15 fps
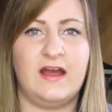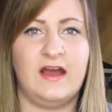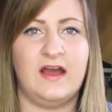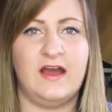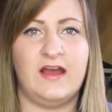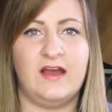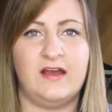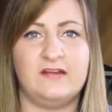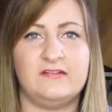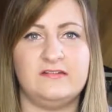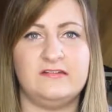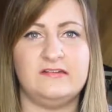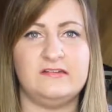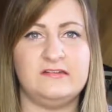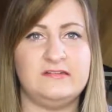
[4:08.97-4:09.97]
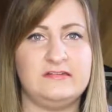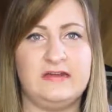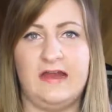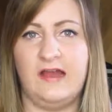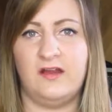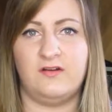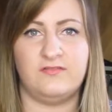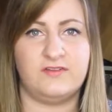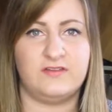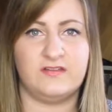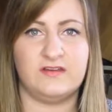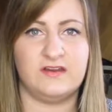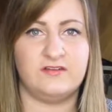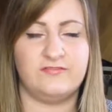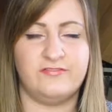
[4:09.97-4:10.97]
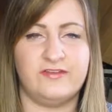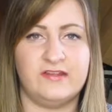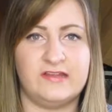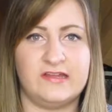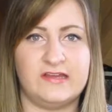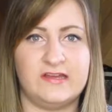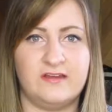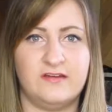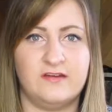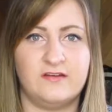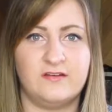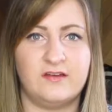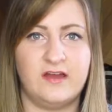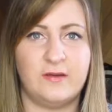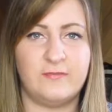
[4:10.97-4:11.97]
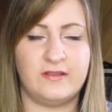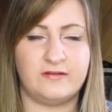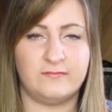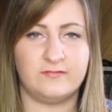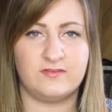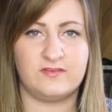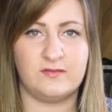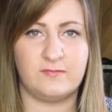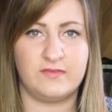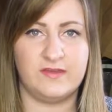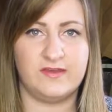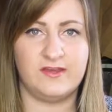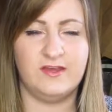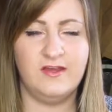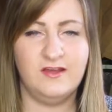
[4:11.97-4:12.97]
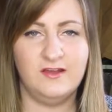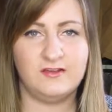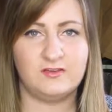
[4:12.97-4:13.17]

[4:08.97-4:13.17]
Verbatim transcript: I obviously didn't feel like coming up with something.